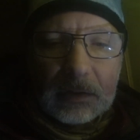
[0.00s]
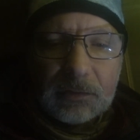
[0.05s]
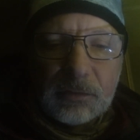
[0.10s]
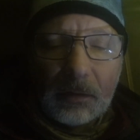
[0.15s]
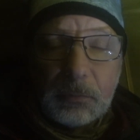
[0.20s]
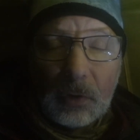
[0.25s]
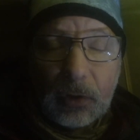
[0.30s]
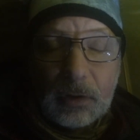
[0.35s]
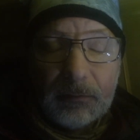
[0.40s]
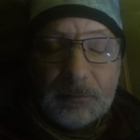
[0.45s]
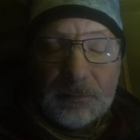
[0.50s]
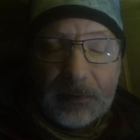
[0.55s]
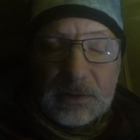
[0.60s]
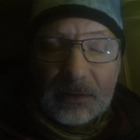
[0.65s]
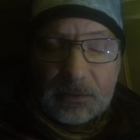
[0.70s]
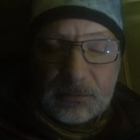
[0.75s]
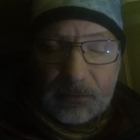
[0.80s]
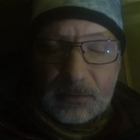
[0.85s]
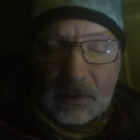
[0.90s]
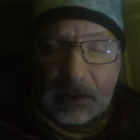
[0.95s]
so I'm not
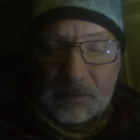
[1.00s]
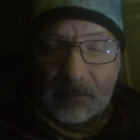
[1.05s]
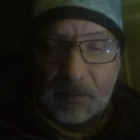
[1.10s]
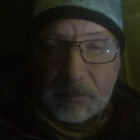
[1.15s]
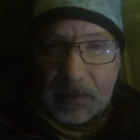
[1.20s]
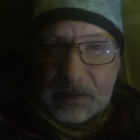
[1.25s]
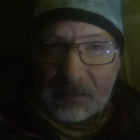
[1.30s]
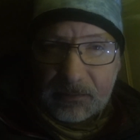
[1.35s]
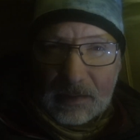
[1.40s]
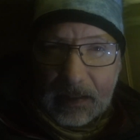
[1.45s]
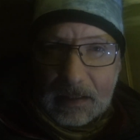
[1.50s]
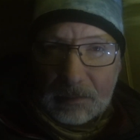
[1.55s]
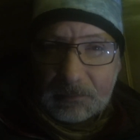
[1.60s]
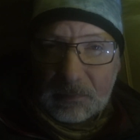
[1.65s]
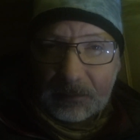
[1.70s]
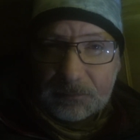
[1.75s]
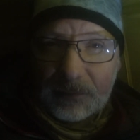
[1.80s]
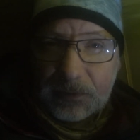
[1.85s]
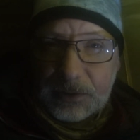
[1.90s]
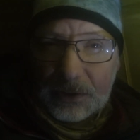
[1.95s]
convinced it's the best
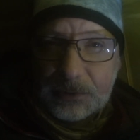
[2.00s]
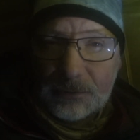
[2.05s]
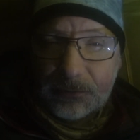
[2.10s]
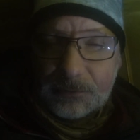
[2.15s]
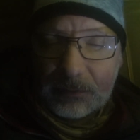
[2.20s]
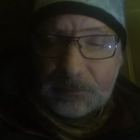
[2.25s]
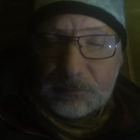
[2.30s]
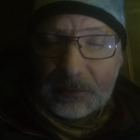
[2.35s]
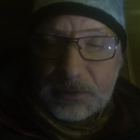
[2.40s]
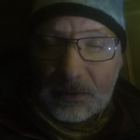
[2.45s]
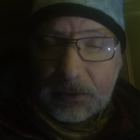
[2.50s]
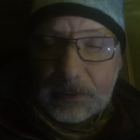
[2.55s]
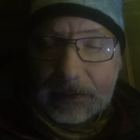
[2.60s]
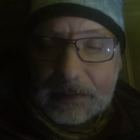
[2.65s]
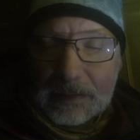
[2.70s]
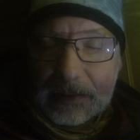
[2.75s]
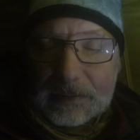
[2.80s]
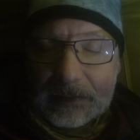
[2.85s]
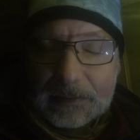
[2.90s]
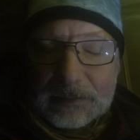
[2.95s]
camera for doing
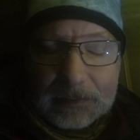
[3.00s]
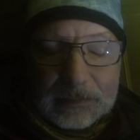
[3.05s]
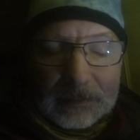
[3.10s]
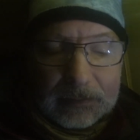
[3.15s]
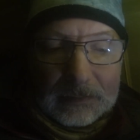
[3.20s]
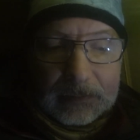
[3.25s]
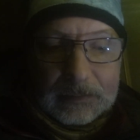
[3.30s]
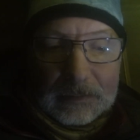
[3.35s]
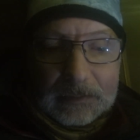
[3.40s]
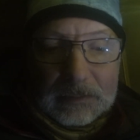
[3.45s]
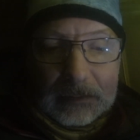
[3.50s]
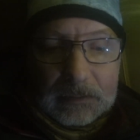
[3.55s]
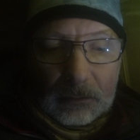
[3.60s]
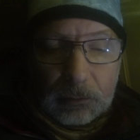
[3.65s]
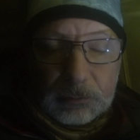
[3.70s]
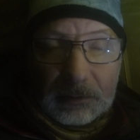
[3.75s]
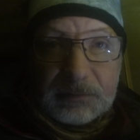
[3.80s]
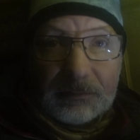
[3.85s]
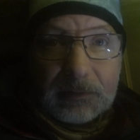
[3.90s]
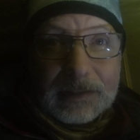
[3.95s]
that,
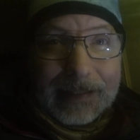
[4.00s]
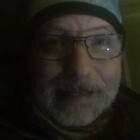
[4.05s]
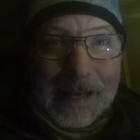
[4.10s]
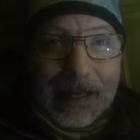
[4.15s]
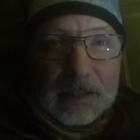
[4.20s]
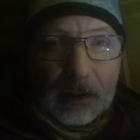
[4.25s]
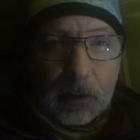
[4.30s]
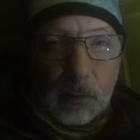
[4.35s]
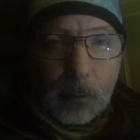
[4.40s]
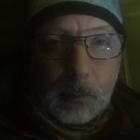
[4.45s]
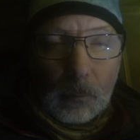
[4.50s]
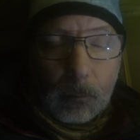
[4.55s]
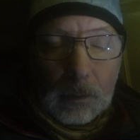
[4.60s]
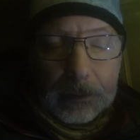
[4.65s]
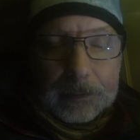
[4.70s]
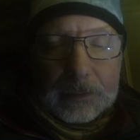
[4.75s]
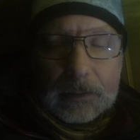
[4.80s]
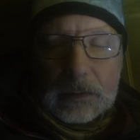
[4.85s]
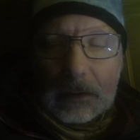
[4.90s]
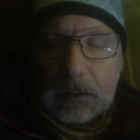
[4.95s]
or even an adequate
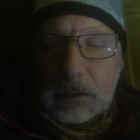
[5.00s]
one.